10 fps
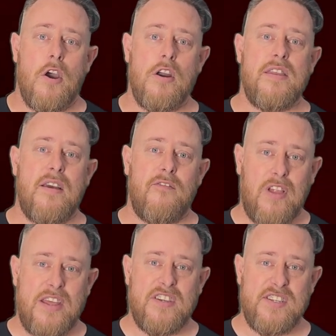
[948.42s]
Codey then
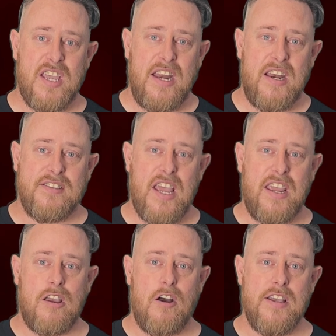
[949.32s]
fled the scene,
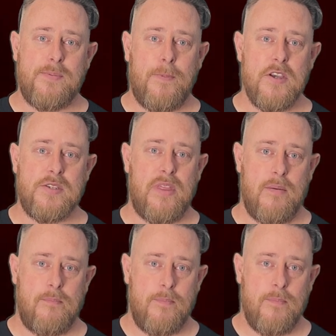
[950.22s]
taking Aya's purse with
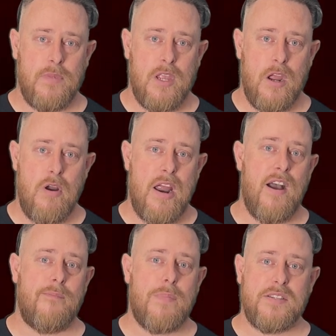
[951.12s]
him. Around
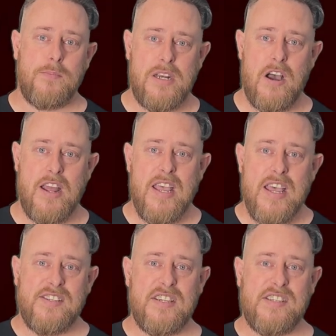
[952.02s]
half past midnight,
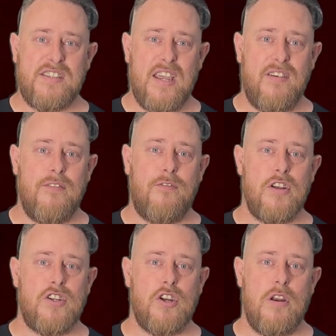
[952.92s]
CCTV
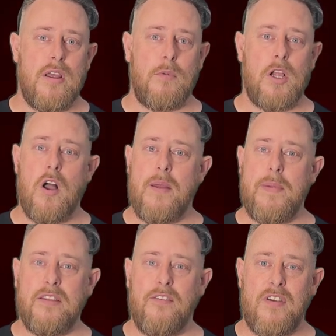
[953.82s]
footage showed him
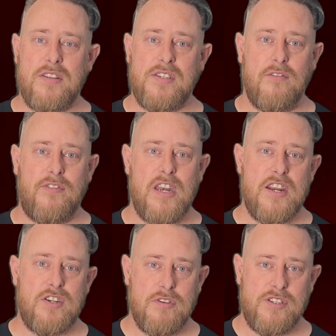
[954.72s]
climbing the fence of the
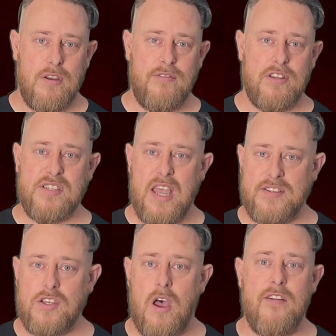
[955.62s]
nature reserve on the
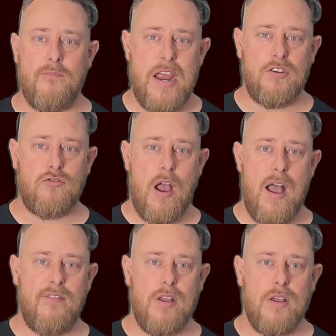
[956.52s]
south side of Main
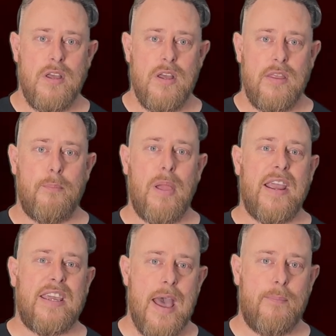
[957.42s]
Drive. The black